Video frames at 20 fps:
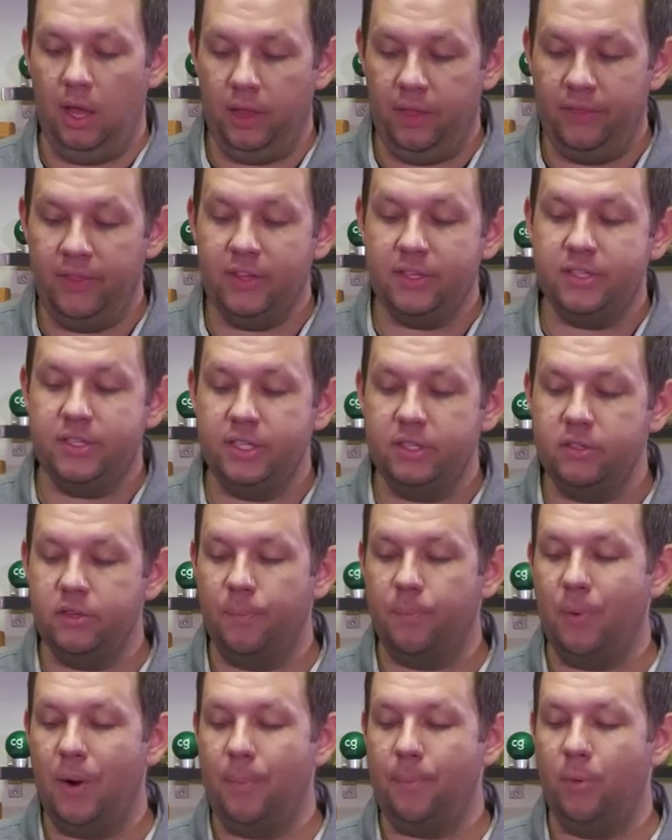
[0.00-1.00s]
in this season
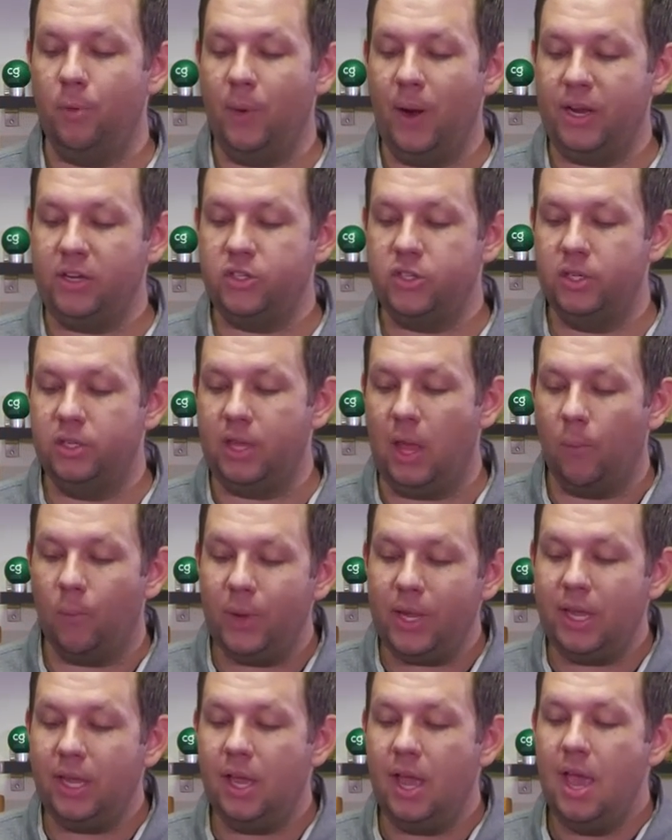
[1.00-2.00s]
of preparation, that
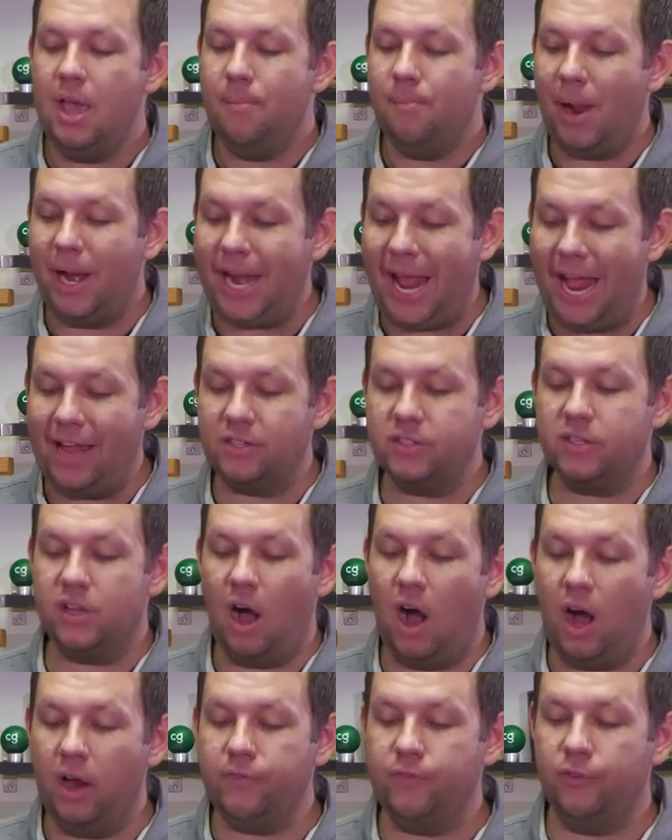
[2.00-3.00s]
we might ask
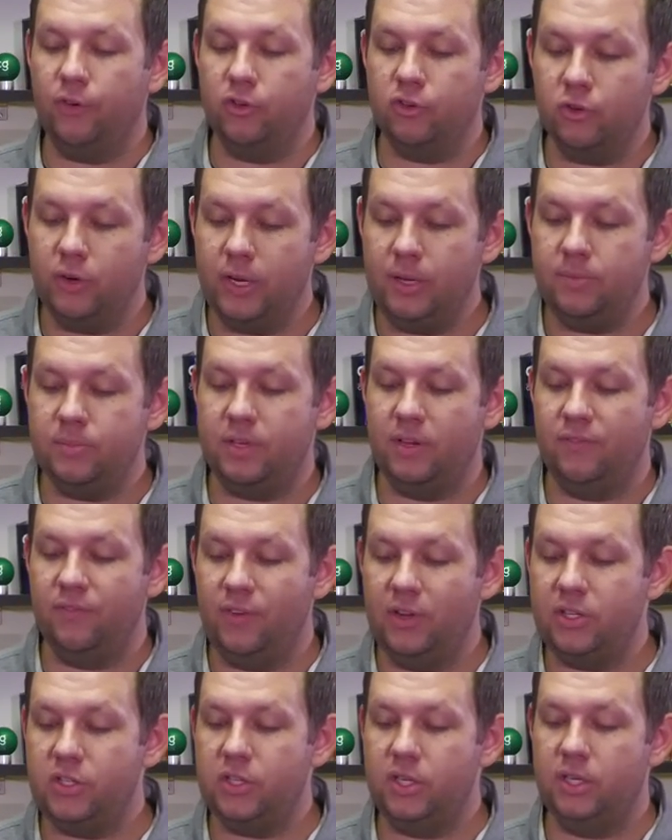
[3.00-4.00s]
God for dreams and
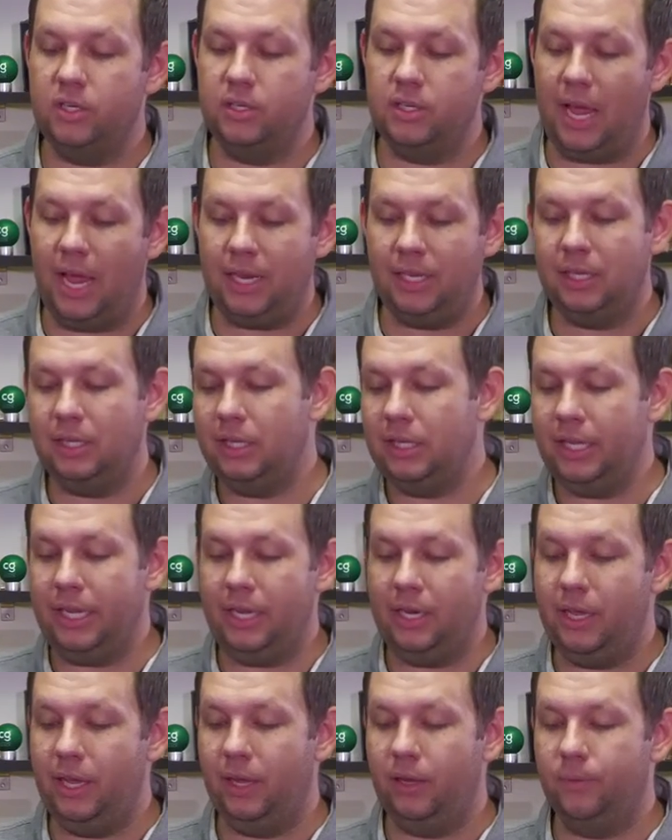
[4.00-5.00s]
vision and
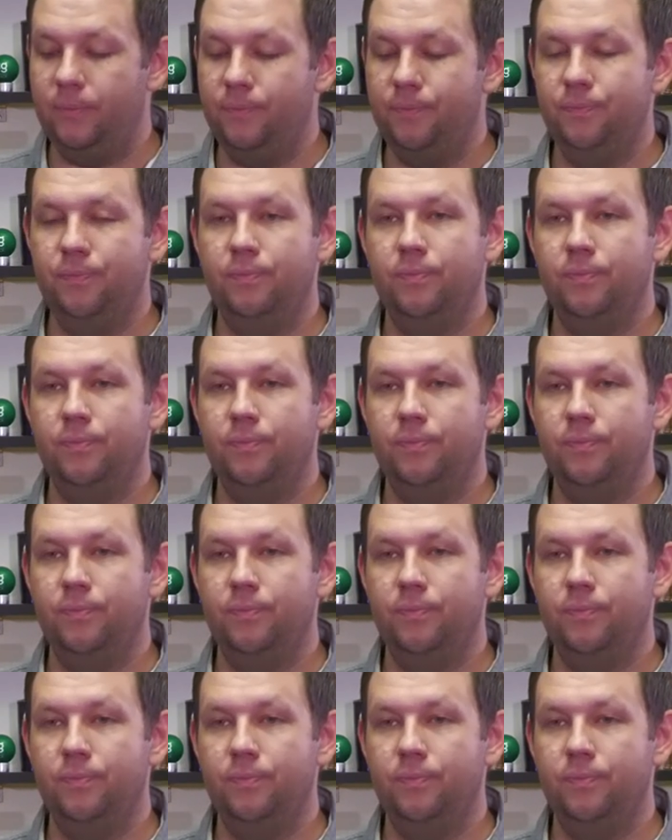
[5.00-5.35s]
leading,